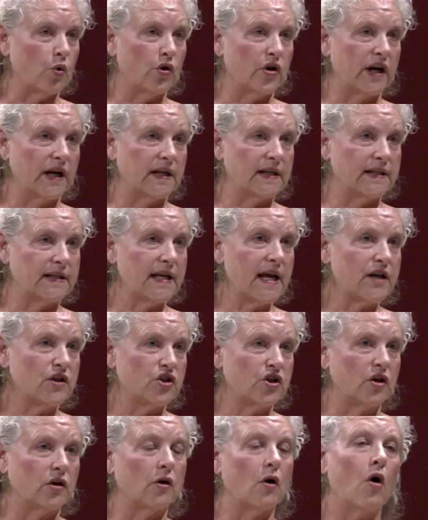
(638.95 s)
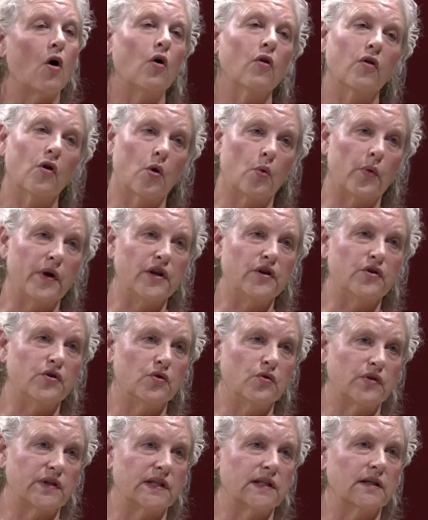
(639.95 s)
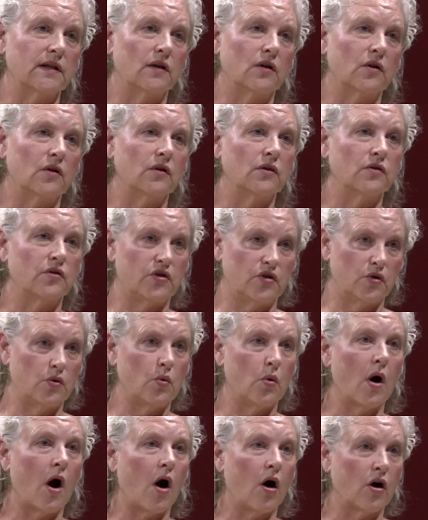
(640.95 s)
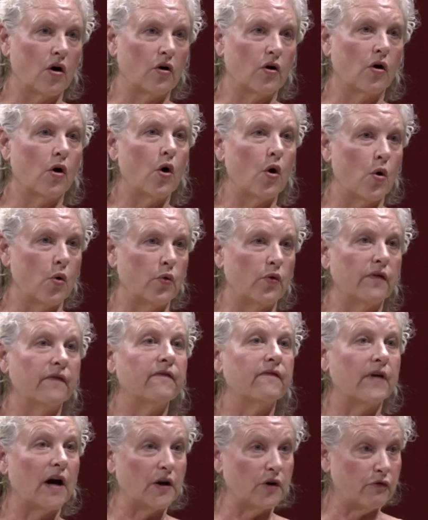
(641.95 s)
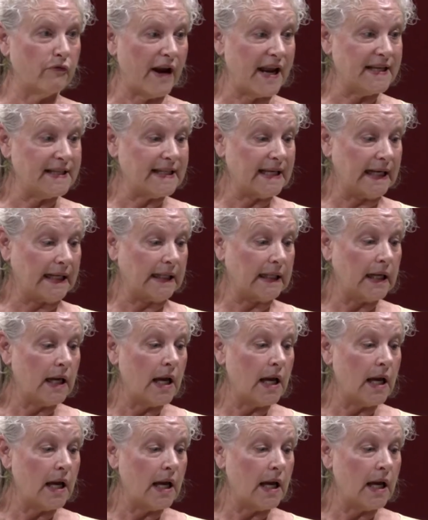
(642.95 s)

organization, although we do still do our own fundraising.